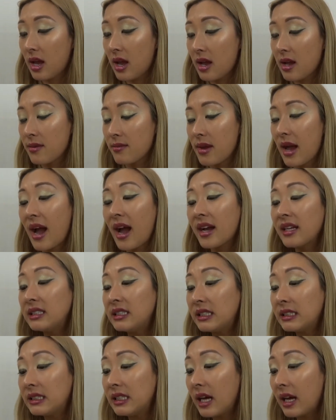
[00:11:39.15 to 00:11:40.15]
Um, I
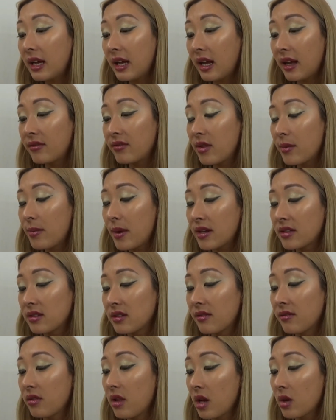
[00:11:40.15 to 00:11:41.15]
did not have the best
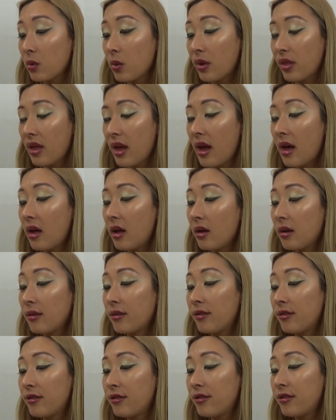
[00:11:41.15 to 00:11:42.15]
of luck with
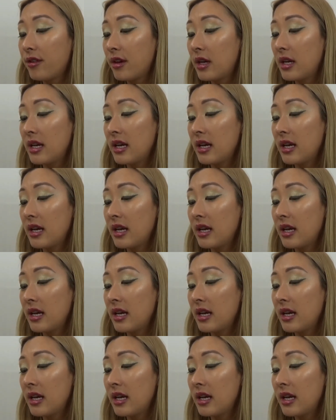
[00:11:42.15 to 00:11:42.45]
e.l.f.